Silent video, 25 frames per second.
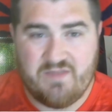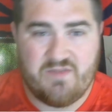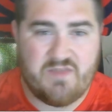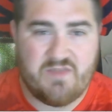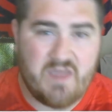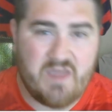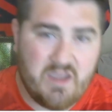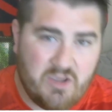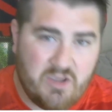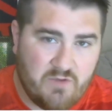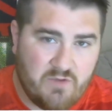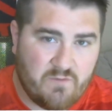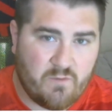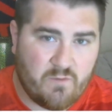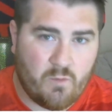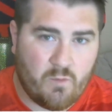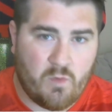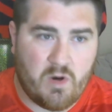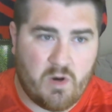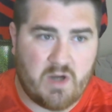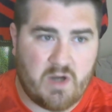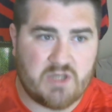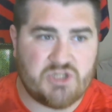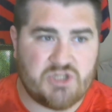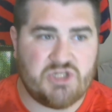Thank you for
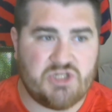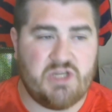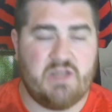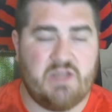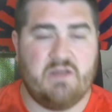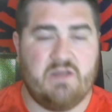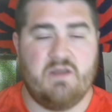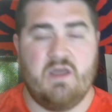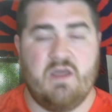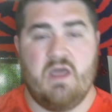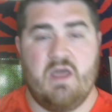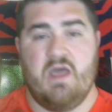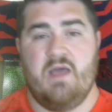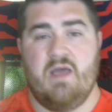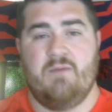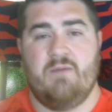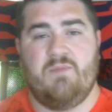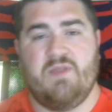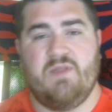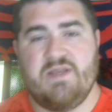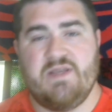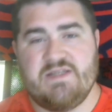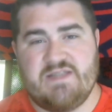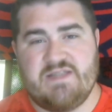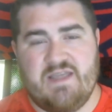watching.
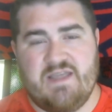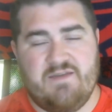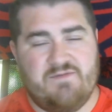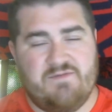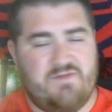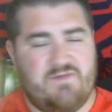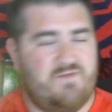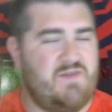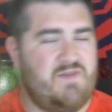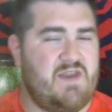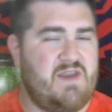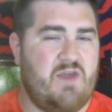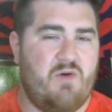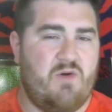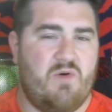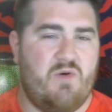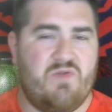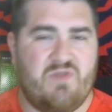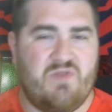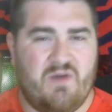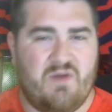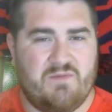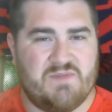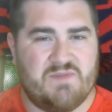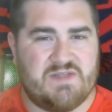Please give the video a
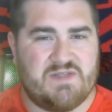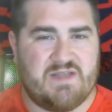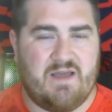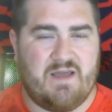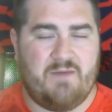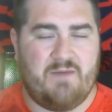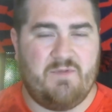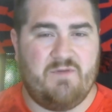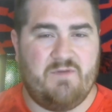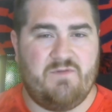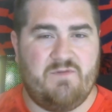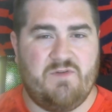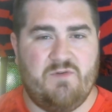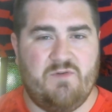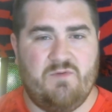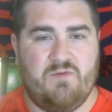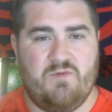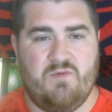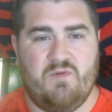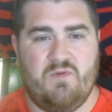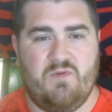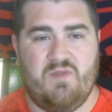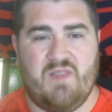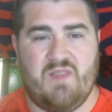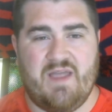thumbs up if
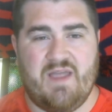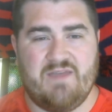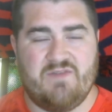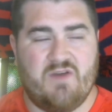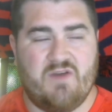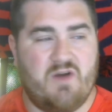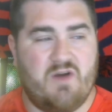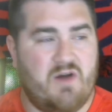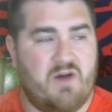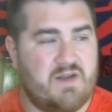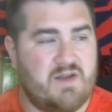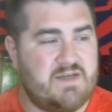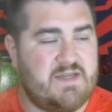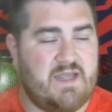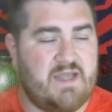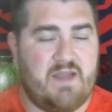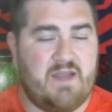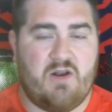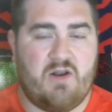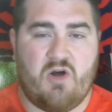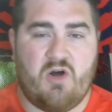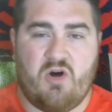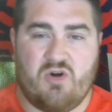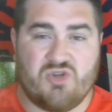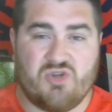you like the content.
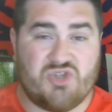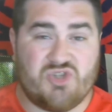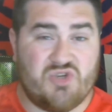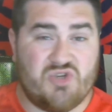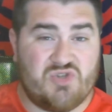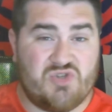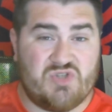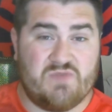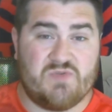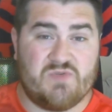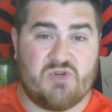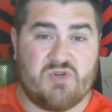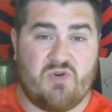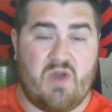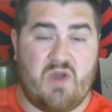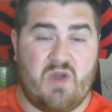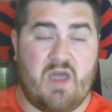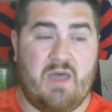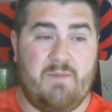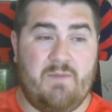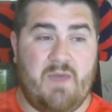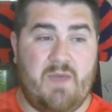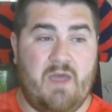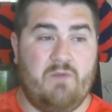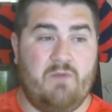Also
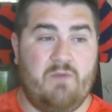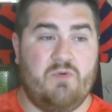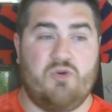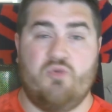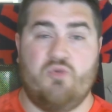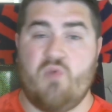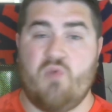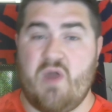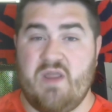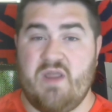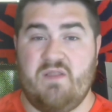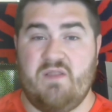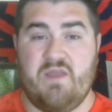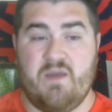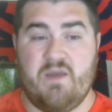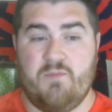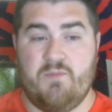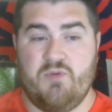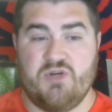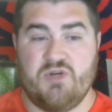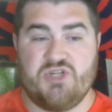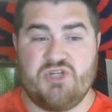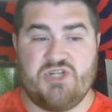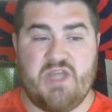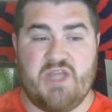subscribe. I would greatly
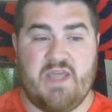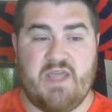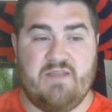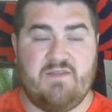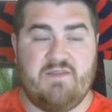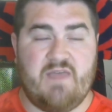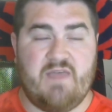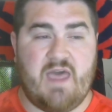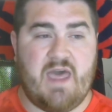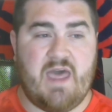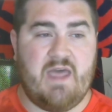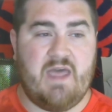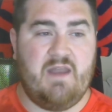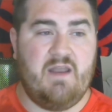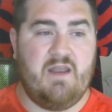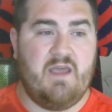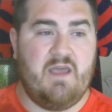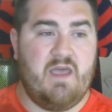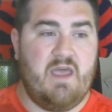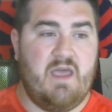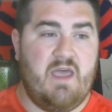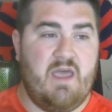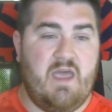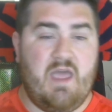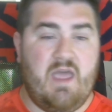appreciate that.
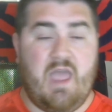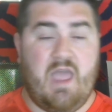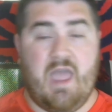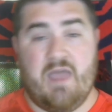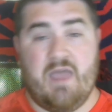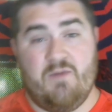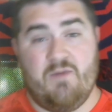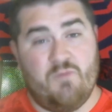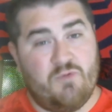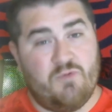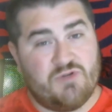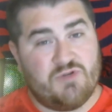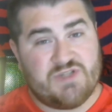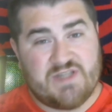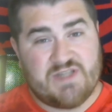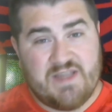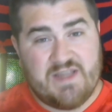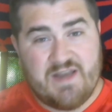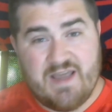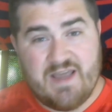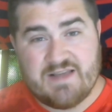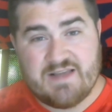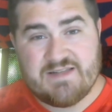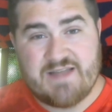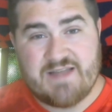And we'll see you
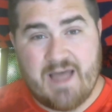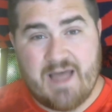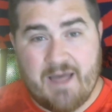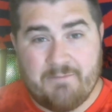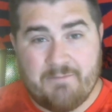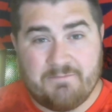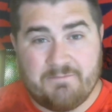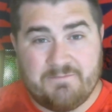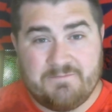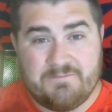next time.